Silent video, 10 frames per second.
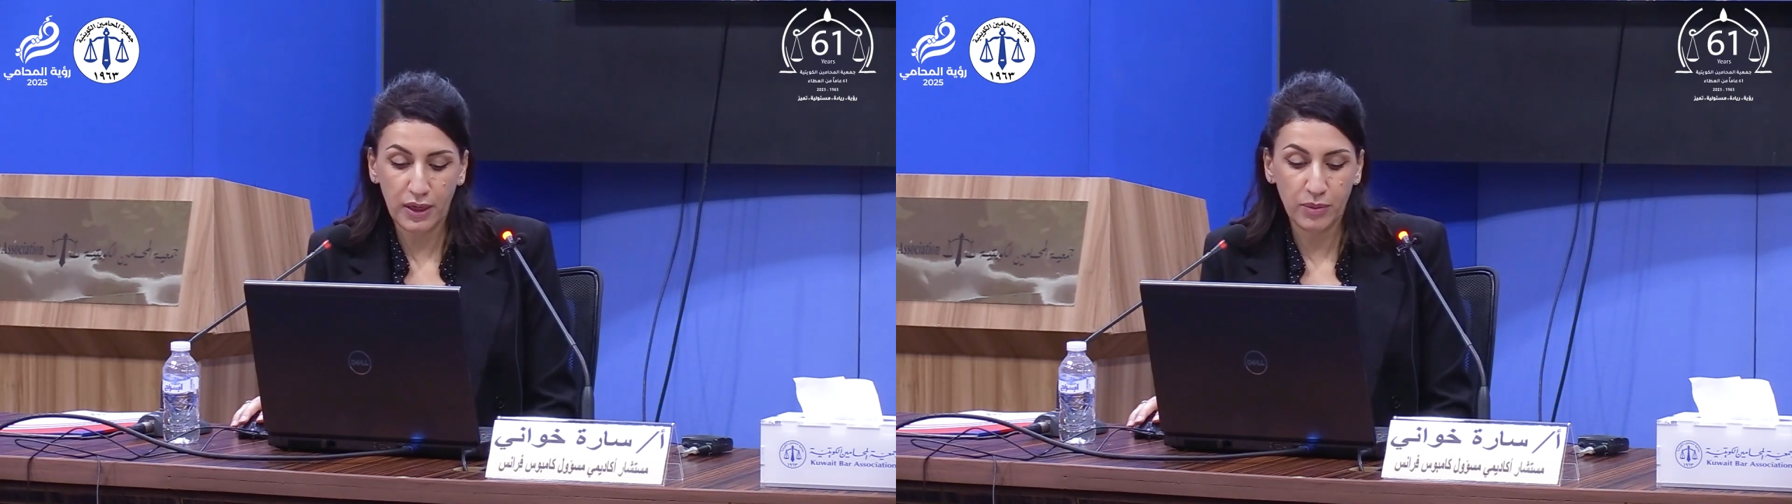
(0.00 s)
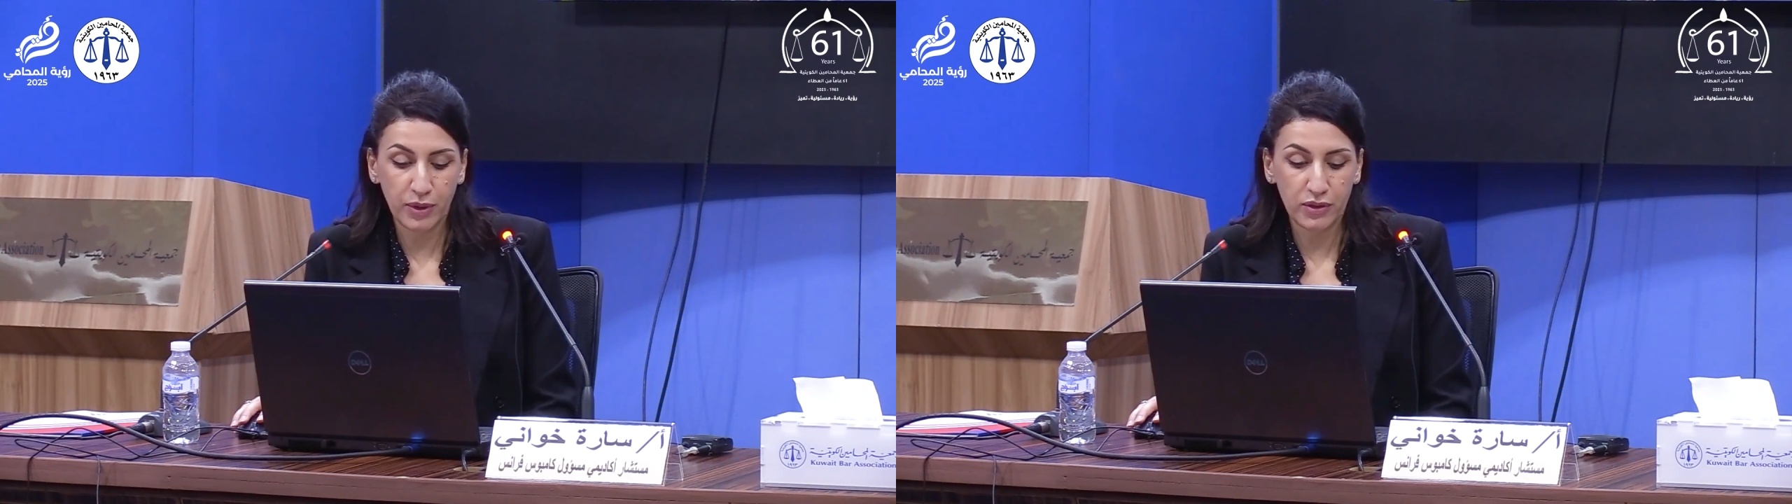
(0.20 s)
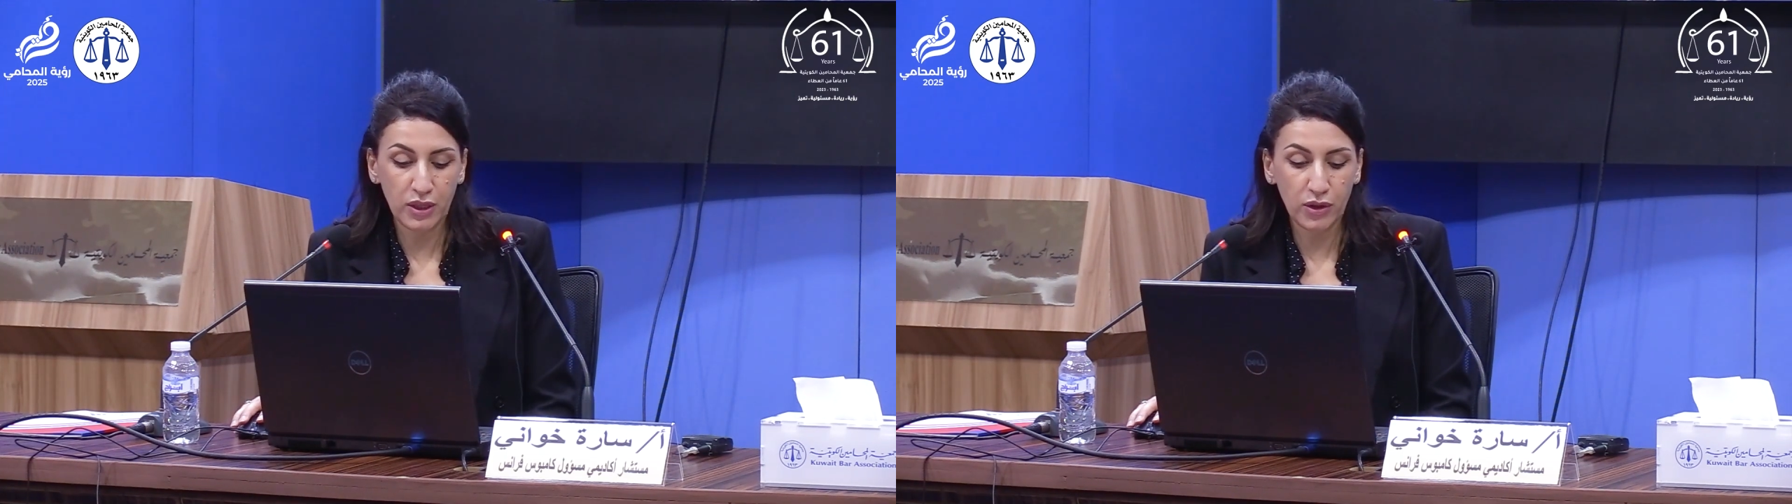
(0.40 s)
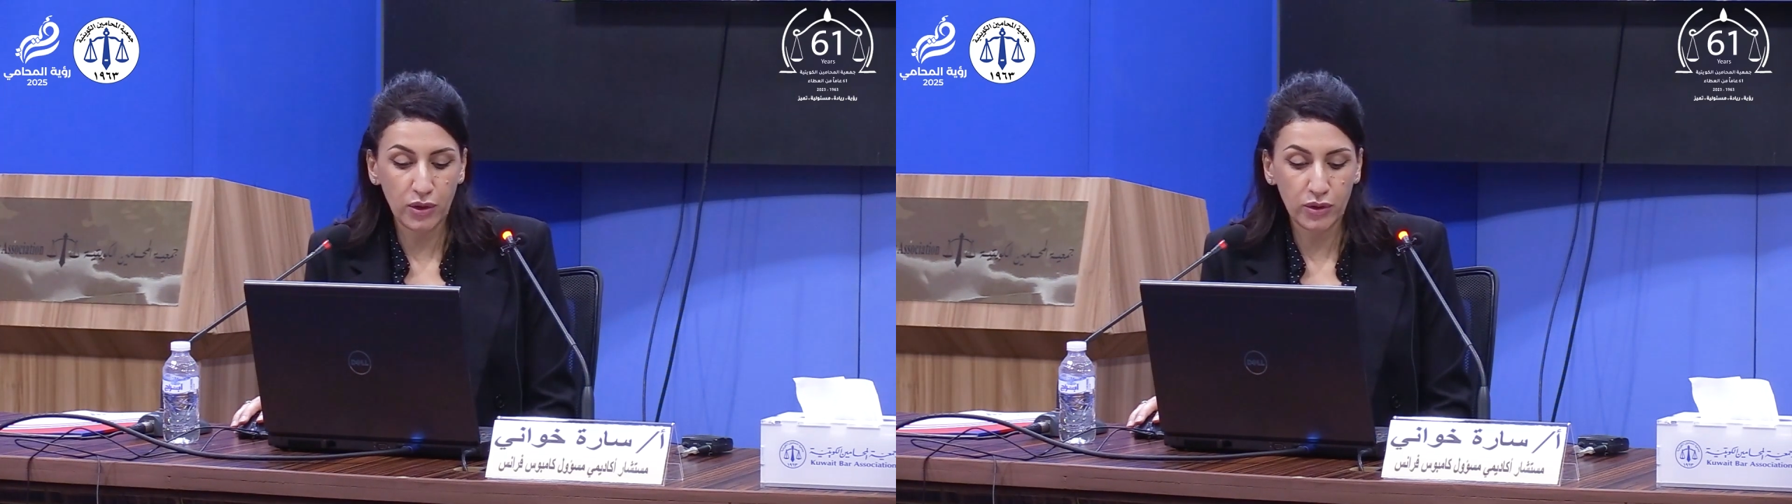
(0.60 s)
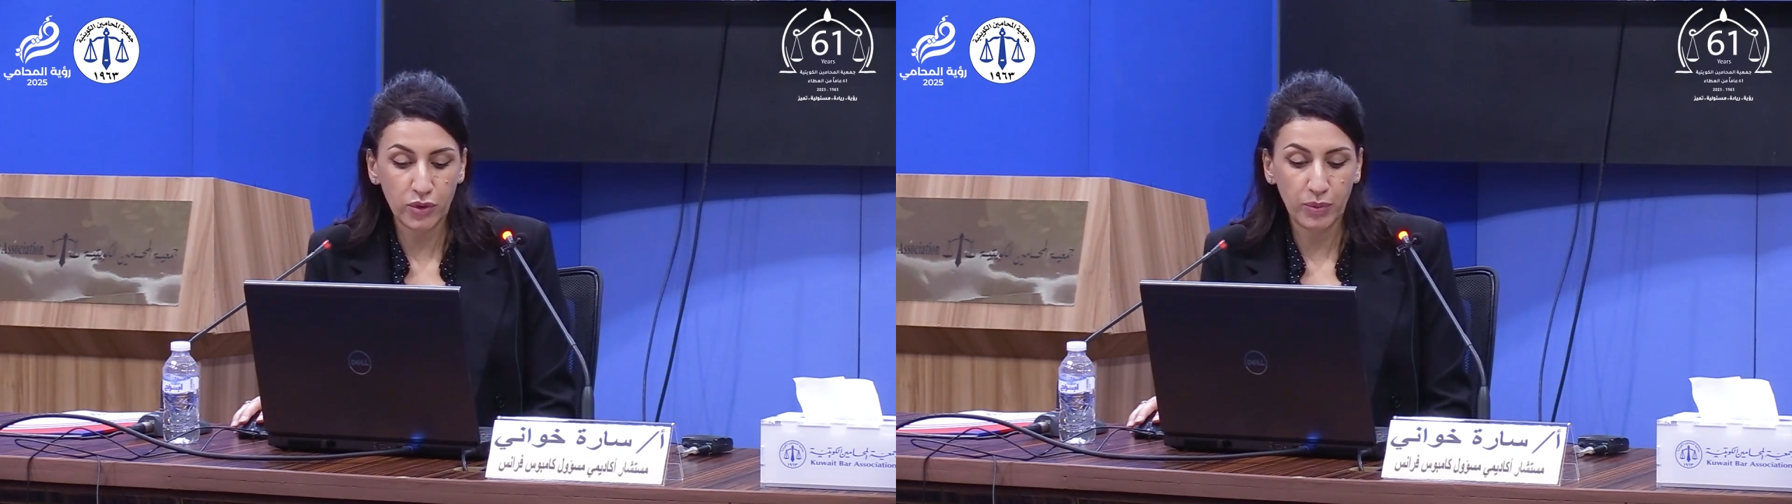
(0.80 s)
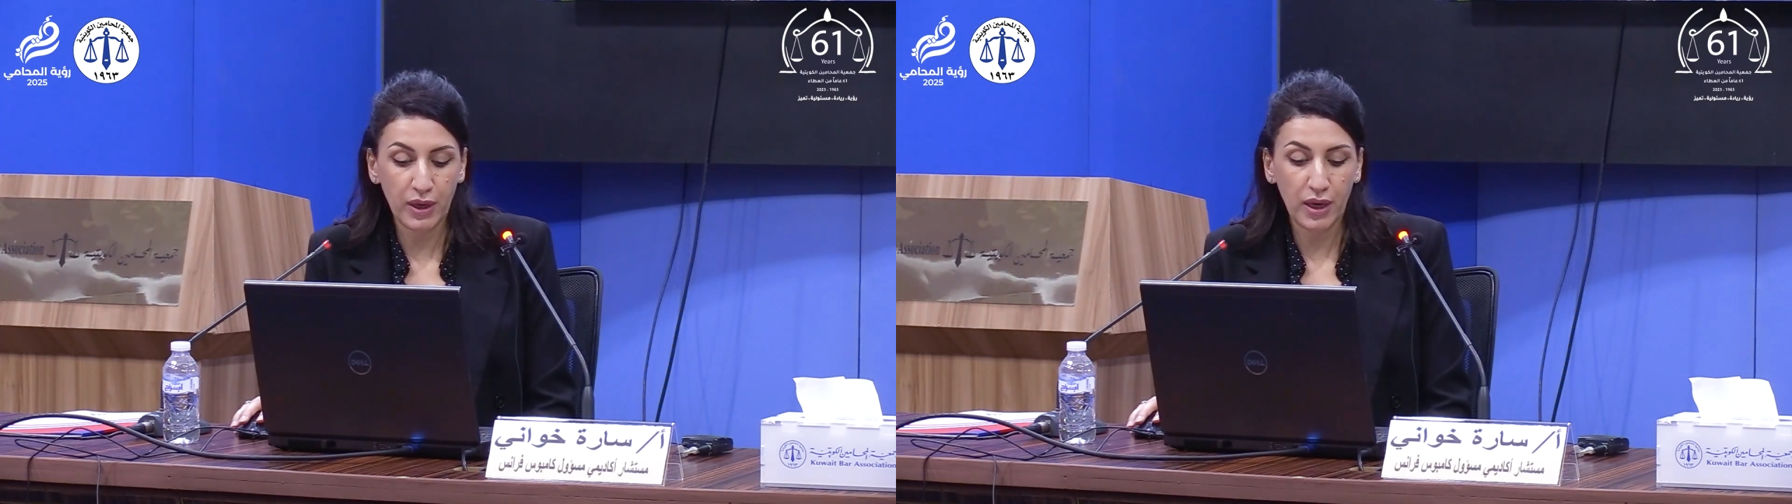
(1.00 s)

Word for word: in particular to be